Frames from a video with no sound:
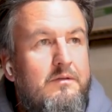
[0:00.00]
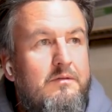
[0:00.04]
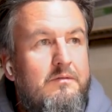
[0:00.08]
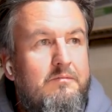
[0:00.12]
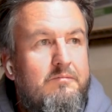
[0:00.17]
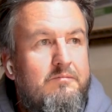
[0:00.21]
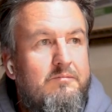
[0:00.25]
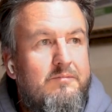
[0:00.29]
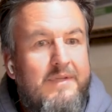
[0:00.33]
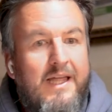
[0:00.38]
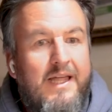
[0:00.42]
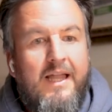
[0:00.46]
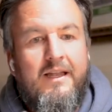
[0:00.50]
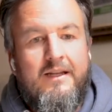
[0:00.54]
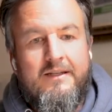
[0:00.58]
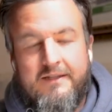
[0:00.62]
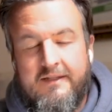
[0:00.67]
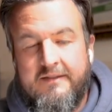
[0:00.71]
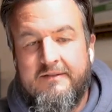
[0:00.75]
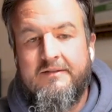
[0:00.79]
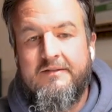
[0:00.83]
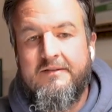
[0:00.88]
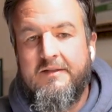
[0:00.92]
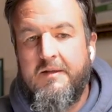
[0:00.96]
talent
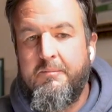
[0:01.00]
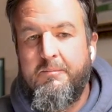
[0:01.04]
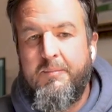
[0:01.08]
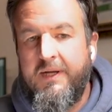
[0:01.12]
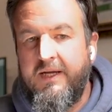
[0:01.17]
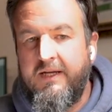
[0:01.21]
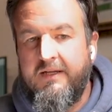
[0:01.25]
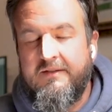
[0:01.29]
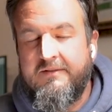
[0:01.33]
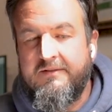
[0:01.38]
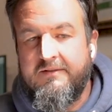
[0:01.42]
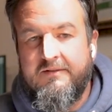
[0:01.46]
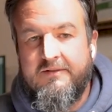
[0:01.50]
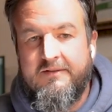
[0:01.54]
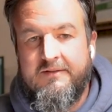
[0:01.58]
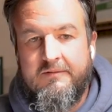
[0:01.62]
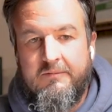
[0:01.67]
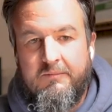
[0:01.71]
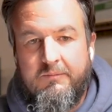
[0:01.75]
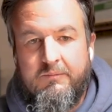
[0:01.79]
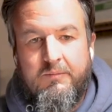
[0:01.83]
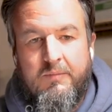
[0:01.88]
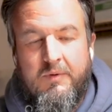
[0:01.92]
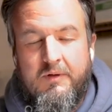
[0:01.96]
isn't the biggest
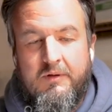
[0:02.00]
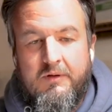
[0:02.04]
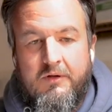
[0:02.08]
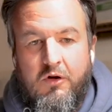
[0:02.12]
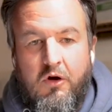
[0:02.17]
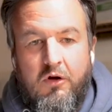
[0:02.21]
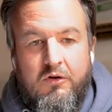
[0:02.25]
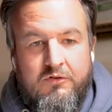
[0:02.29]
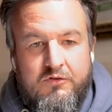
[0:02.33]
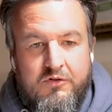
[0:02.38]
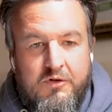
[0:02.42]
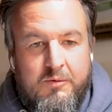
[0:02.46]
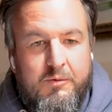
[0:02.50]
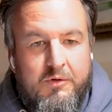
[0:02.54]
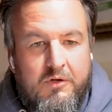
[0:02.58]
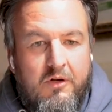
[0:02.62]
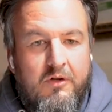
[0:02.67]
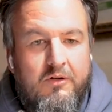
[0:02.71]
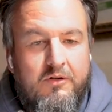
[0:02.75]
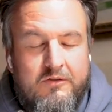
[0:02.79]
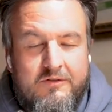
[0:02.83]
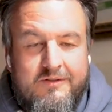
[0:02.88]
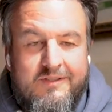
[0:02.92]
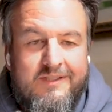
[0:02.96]
contributor
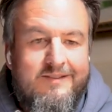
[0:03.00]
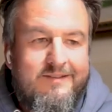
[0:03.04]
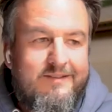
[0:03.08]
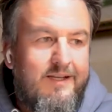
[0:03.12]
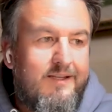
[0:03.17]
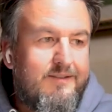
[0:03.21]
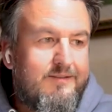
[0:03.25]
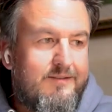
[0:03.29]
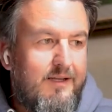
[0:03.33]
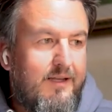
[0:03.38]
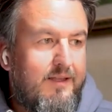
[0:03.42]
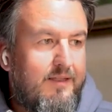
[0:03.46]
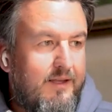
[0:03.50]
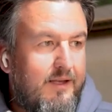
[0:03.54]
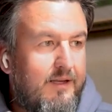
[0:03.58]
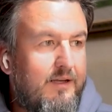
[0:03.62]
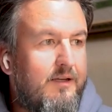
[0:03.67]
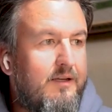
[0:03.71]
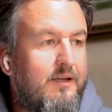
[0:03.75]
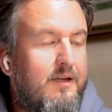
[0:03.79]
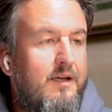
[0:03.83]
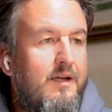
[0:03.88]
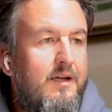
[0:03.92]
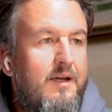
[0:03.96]
to success, I
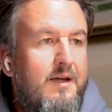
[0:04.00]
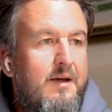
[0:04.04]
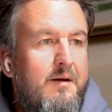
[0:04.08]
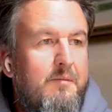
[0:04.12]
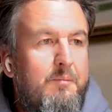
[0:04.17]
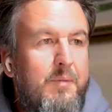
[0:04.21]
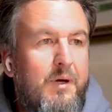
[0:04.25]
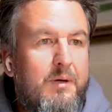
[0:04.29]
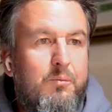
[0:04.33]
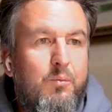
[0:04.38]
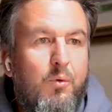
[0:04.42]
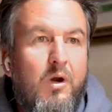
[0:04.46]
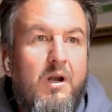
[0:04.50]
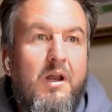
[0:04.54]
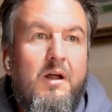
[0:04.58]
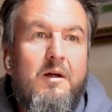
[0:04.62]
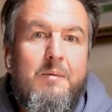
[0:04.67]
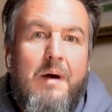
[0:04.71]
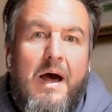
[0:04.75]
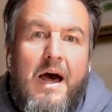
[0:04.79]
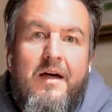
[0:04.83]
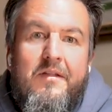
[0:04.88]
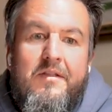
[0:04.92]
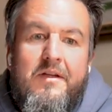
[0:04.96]
think. But what
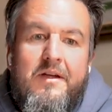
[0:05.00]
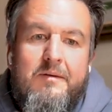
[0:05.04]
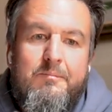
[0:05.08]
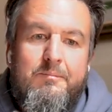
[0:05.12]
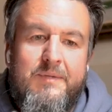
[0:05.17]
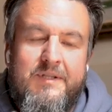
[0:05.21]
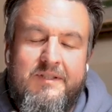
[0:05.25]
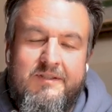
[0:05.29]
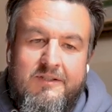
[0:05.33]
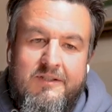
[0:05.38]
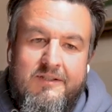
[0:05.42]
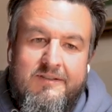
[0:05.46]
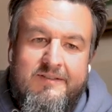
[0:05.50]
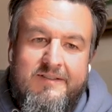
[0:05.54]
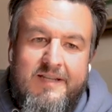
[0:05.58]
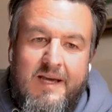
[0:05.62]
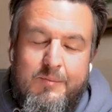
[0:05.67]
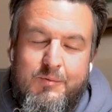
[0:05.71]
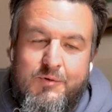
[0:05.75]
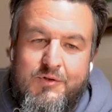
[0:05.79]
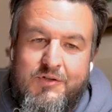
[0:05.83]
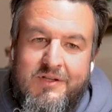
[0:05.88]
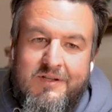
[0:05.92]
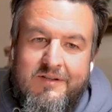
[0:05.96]
are other
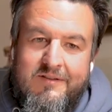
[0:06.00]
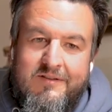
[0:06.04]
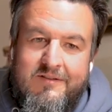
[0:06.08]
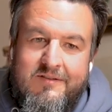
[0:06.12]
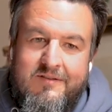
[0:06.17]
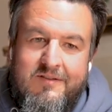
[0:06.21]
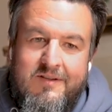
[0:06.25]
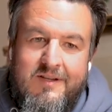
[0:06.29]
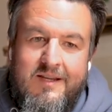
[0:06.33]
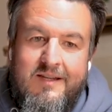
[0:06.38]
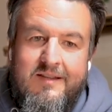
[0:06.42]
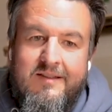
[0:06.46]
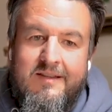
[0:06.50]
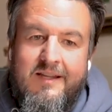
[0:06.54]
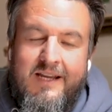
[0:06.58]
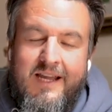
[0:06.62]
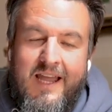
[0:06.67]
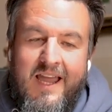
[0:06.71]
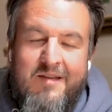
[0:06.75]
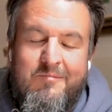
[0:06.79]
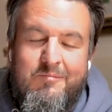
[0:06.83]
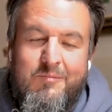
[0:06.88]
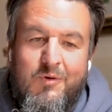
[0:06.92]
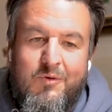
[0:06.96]
misconceptions in the
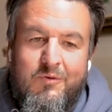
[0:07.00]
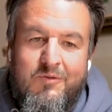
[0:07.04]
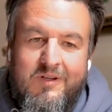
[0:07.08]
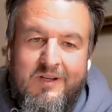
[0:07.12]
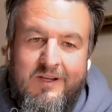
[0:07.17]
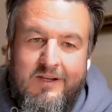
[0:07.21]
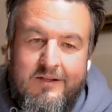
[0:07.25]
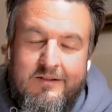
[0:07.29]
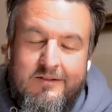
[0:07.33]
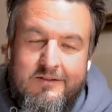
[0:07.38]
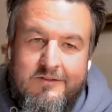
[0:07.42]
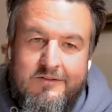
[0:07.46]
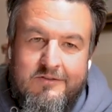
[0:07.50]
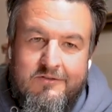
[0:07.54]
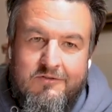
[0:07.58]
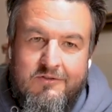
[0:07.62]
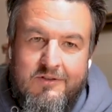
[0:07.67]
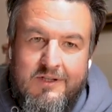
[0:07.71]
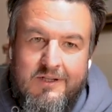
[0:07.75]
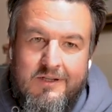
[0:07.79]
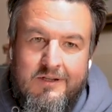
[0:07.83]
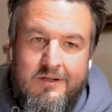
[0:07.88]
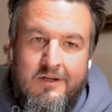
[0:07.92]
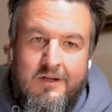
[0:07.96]
game music
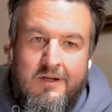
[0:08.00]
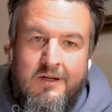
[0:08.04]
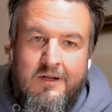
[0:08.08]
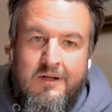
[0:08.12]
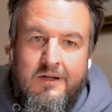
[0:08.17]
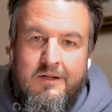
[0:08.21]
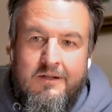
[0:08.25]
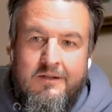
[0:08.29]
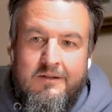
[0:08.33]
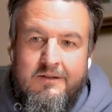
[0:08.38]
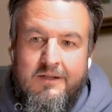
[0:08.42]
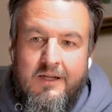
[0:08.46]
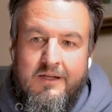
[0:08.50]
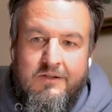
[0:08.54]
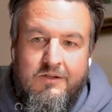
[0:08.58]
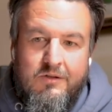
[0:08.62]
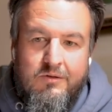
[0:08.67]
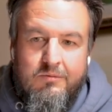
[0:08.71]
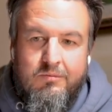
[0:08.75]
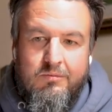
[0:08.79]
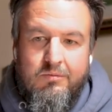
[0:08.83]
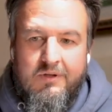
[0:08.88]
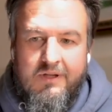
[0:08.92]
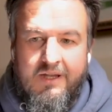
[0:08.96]
industry that you
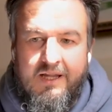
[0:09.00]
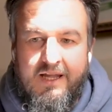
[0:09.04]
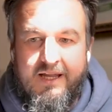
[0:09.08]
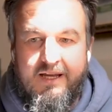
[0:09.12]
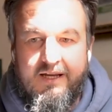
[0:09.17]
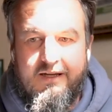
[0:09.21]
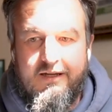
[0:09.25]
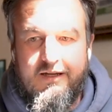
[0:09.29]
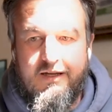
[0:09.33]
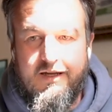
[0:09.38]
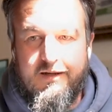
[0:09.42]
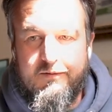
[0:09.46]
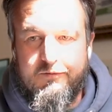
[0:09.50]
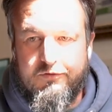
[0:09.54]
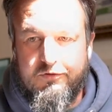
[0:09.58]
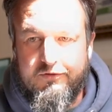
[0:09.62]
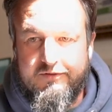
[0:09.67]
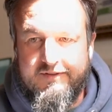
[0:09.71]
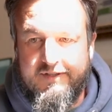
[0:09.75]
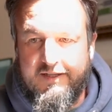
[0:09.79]
would like to set